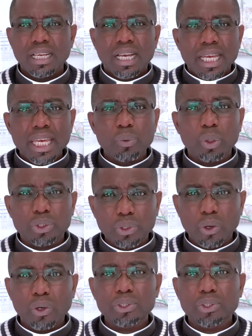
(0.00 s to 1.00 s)
he was
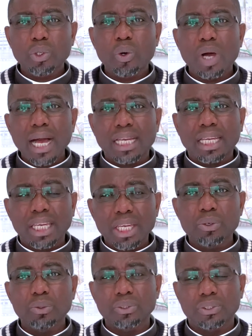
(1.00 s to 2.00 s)
also
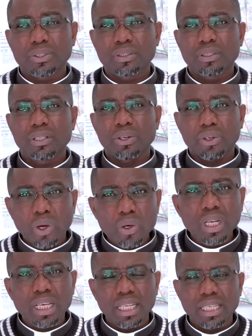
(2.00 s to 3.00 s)
accused
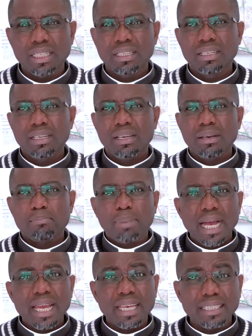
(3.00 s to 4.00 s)
wrongly
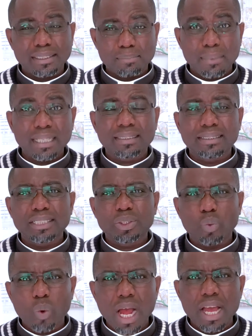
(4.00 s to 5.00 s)
by his master's
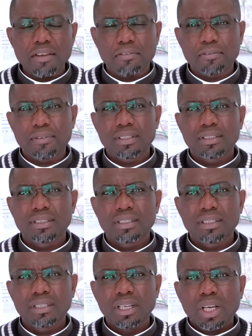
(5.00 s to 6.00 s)
wife,
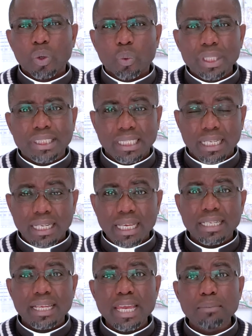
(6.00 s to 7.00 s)
which
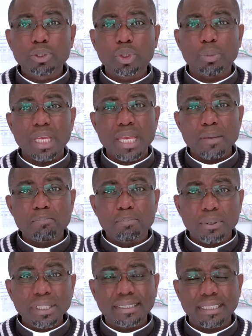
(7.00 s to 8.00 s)
led him to be
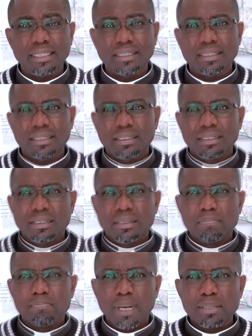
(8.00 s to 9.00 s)
imprisoned.
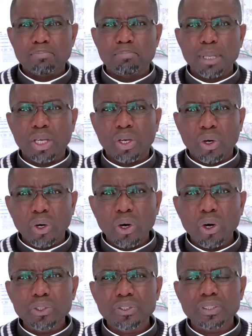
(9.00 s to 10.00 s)
But
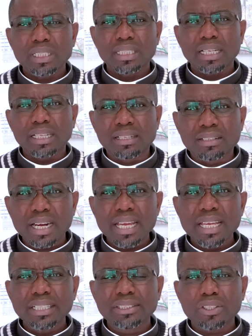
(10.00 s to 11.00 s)
because the
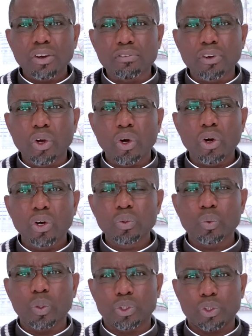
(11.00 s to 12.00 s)
grace of God
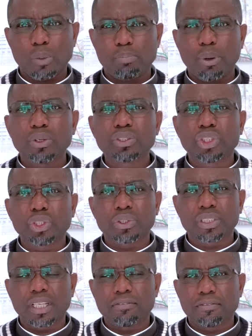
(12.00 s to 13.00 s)
was upon
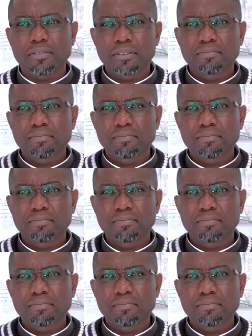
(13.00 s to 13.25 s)
Joseph,